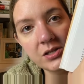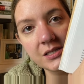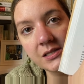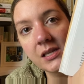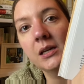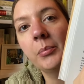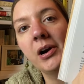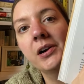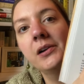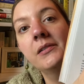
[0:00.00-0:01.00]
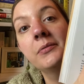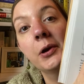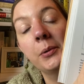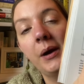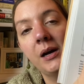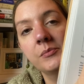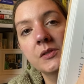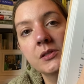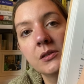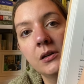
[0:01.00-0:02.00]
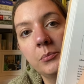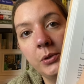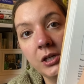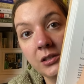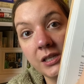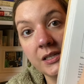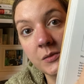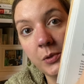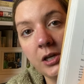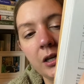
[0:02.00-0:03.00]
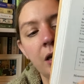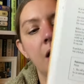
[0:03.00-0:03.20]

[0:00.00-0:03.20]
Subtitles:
this is like part of her mom's book, Leah's book.